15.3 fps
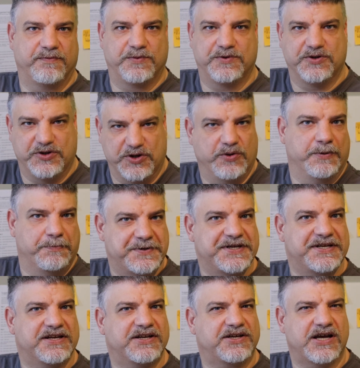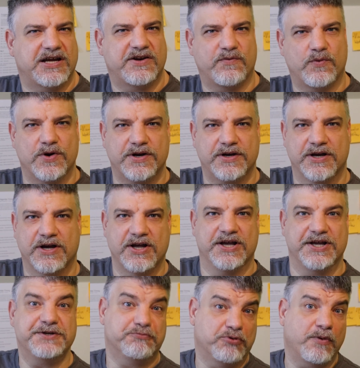to do a particular kind of work,
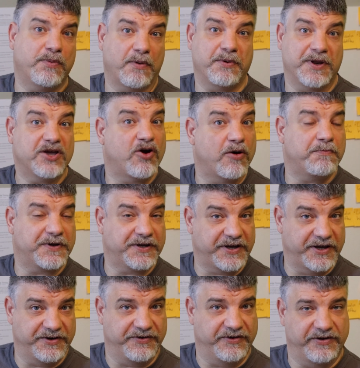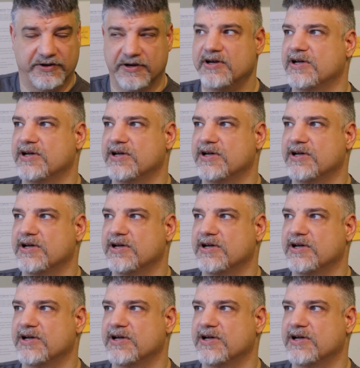it's probably complicated.